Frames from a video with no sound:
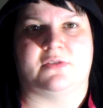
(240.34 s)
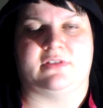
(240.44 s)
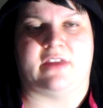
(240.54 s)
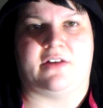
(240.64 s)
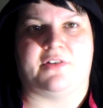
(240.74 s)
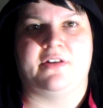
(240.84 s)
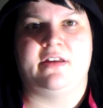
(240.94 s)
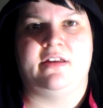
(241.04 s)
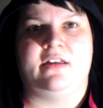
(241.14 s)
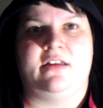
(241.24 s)
old now,
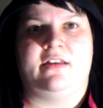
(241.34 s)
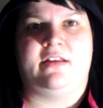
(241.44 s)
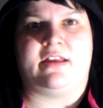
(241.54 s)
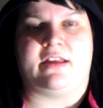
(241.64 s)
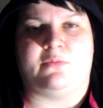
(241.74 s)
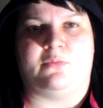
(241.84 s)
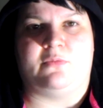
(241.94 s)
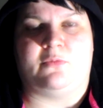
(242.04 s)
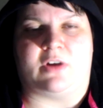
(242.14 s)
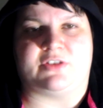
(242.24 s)
and
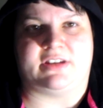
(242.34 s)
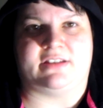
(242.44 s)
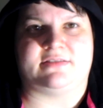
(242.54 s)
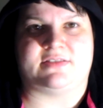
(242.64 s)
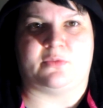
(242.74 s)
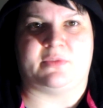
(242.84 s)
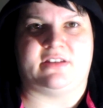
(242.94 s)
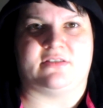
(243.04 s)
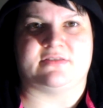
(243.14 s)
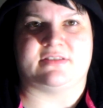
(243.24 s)
watching it so
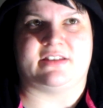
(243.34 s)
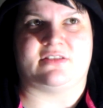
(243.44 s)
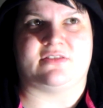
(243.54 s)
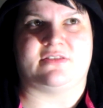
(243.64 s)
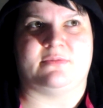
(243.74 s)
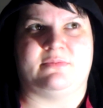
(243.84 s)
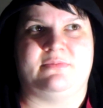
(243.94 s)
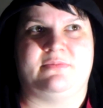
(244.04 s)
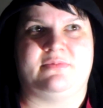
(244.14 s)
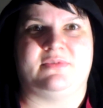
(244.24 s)
many years later,
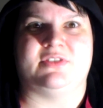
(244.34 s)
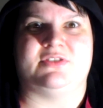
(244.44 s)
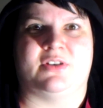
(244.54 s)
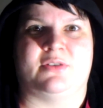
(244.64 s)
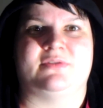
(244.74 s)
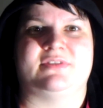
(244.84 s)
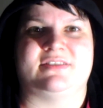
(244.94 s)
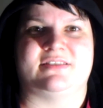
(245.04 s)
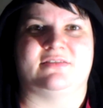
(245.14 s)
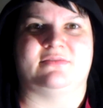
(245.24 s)
the jokes
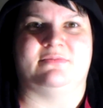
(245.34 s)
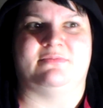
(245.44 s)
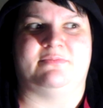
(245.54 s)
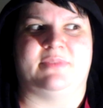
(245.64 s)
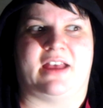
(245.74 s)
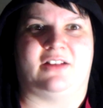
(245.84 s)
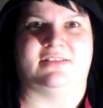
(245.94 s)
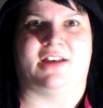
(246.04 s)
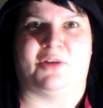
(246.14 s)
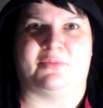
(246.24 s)
still
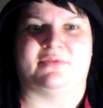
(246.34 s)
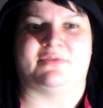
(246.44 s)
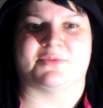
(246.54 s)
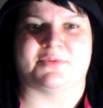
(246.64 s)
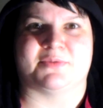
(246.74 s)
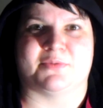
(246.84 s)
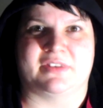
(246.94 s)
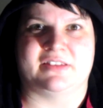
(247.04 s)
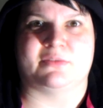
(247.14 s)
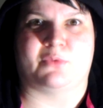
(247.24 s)
held up, which was
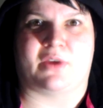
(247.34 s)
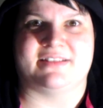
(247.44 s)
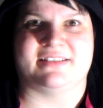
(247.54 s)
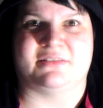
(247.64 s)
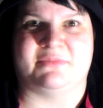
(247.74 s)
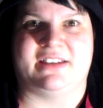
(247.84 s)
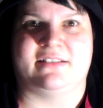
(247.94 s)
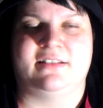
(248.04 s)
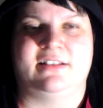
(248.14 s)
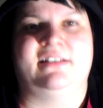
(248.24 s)
really surprising to me.
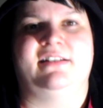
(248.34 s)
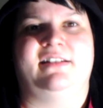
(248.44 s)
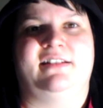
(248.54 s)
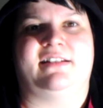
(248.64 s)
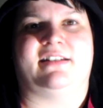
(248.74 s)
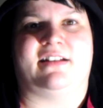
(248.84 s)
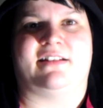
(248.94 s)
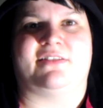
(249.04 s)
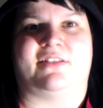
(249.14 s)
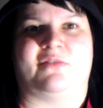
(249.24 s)
I kind
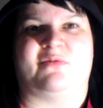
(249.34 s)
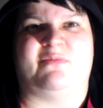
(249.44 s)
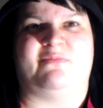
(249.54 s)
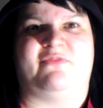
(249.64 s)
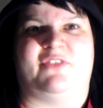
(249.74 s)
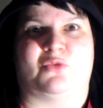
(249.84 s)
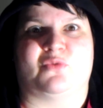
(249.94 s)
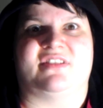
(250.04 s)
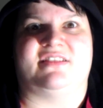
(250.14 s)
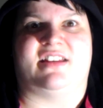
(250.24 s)
of thought it would feel
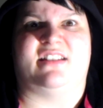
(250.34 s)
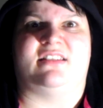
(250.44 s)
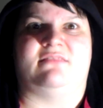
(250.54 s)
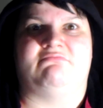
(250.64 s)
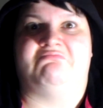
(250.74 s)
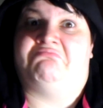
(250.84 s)
really dated.